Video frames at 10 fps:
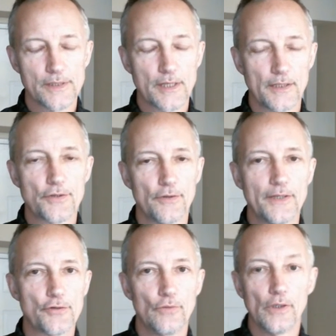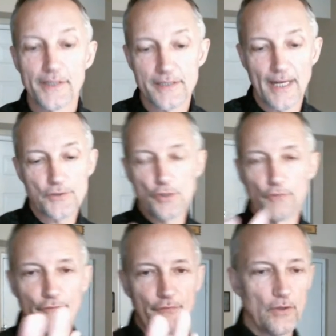And it's, it's really sad. So you
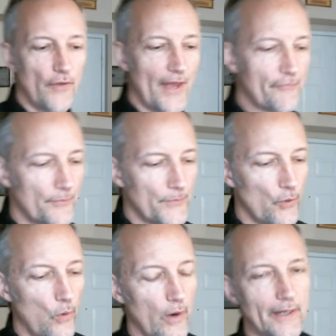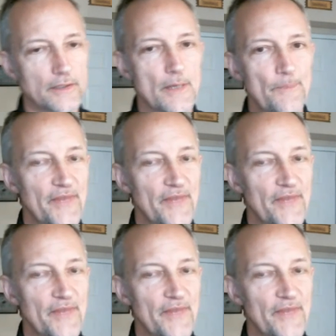feel that from the Hawaiians.